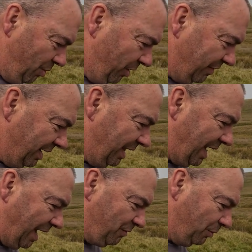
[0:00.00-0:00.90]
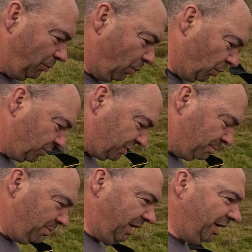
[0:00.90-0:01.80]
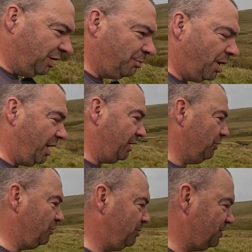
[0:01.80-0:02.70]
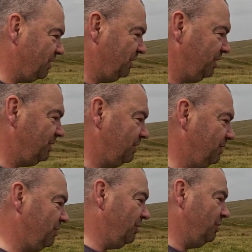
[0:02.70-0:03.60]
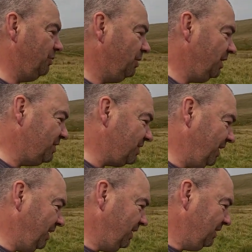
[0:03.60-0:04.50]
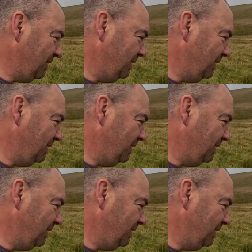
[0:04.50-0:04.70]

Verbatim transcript: we really haven't walked a million miles we certainly didn't do Lizzie